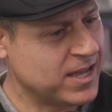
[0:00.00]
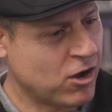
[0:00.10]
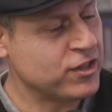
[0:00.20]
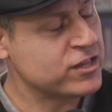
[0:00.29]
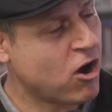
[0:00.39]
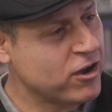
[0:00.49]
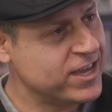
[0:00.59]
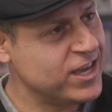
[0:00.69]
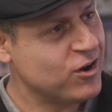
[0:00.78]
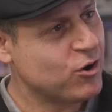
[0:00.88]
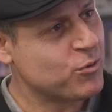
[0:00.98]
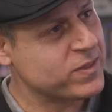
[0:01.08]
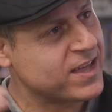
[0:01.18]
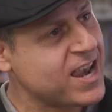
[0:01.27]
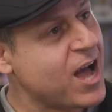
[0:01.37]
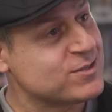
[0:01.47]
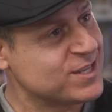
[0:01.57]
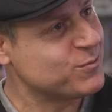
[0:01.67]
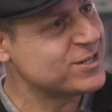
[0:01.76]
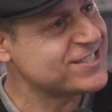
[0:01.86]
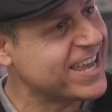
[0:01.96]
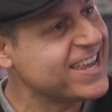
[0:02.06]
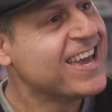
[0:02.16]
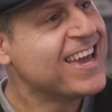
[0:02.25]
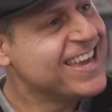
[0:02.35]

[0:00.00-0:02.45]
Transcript: on a donkey or with the clouds? And we're saying